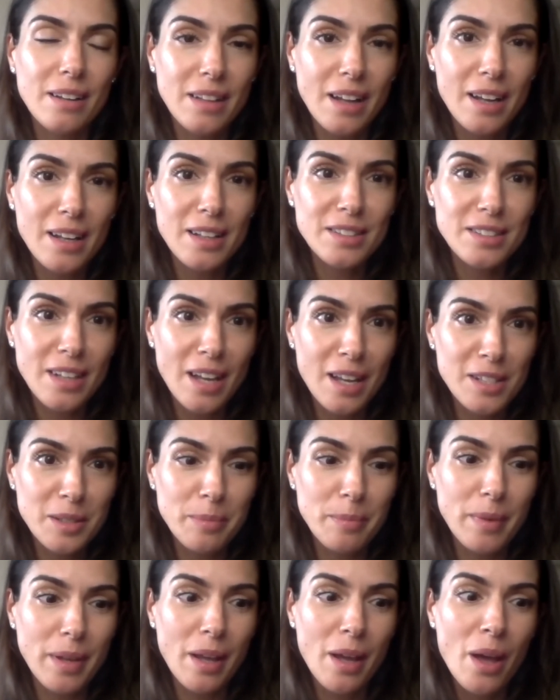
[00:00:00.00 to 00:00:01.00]
ask
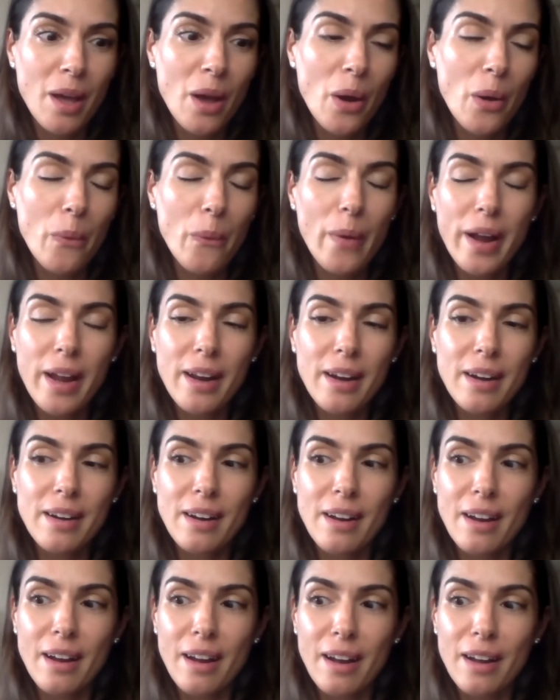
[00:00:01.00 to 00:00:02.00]
me when
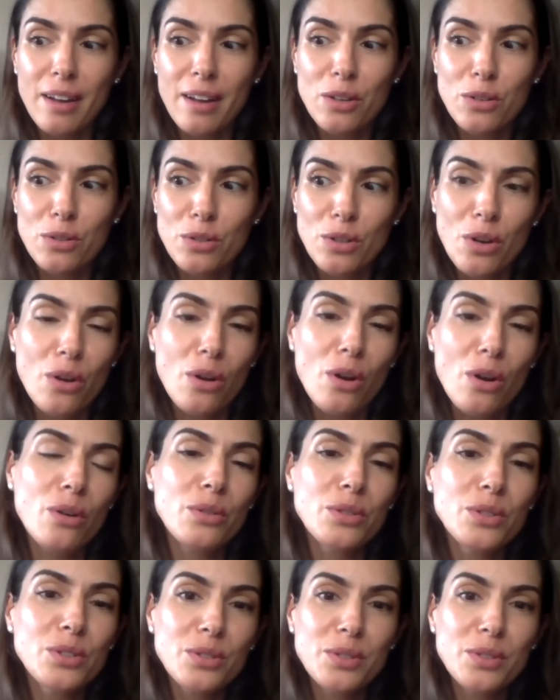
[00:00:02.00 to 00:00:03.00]
I could go
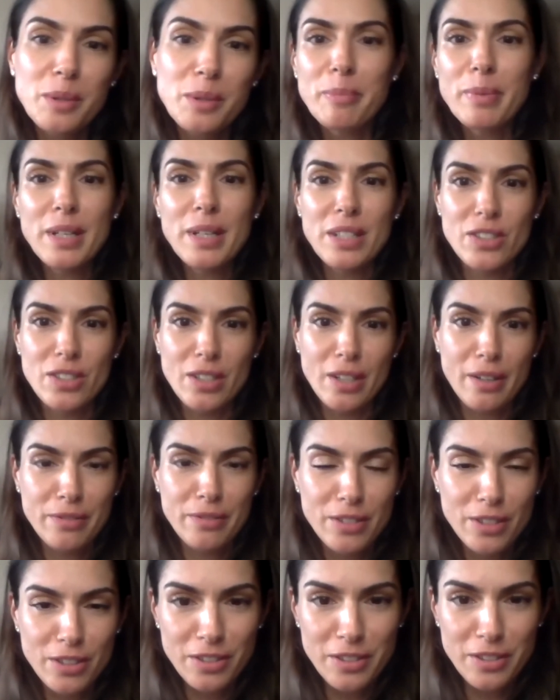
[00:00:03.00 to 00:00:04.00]
to the beach
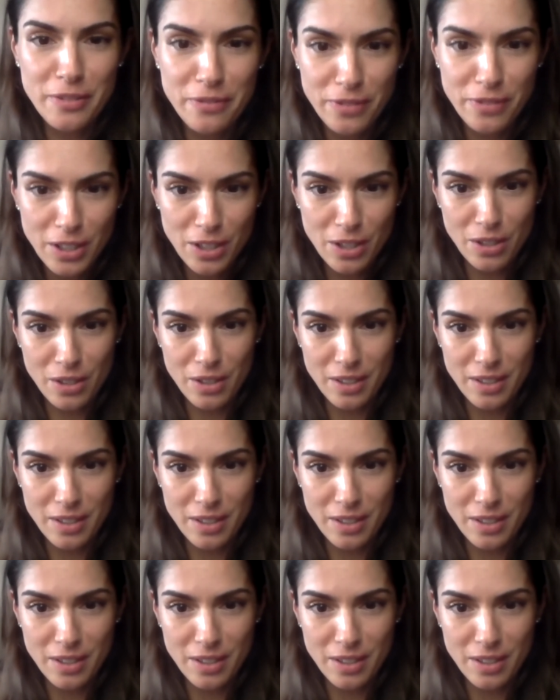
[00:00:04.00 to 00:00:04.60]
after the Fion.